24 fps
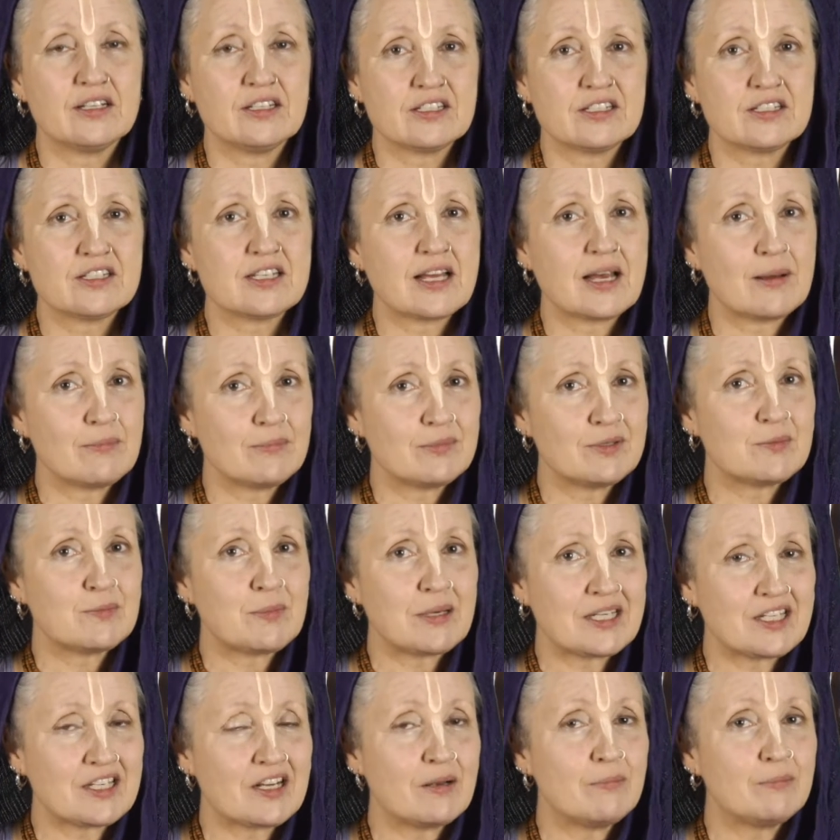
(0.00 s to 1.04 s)
some
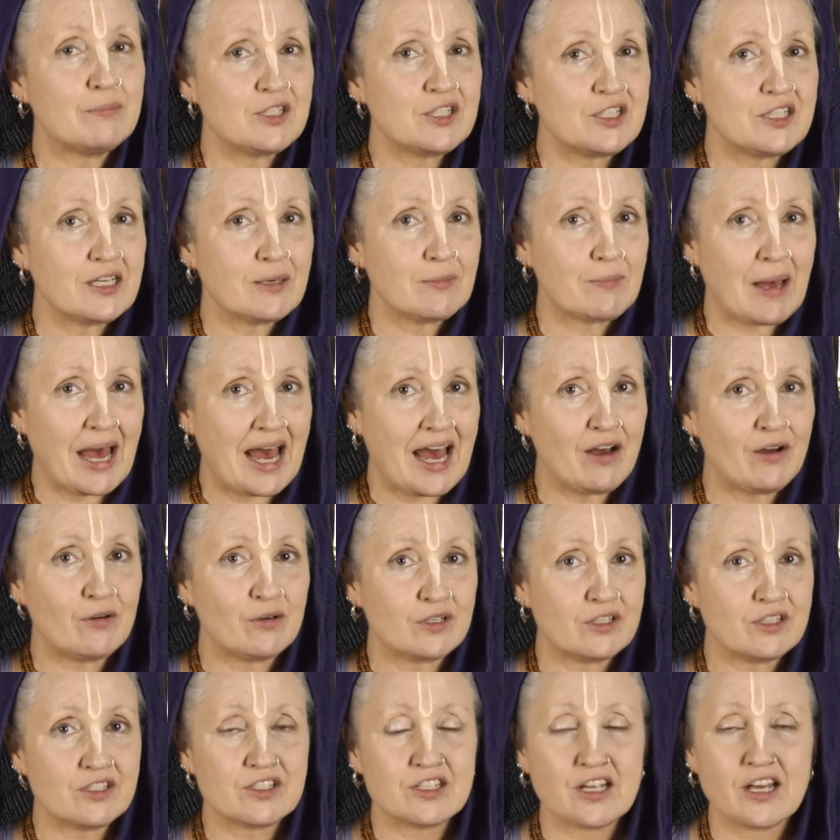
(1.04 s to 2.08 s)
special mystic
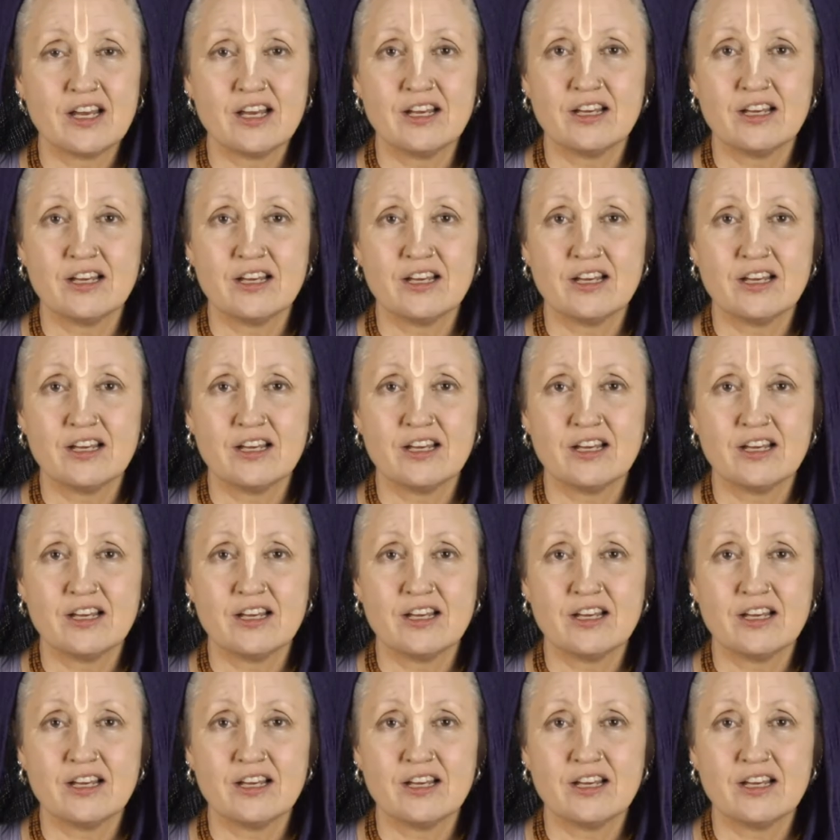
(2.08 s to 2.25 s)
powers.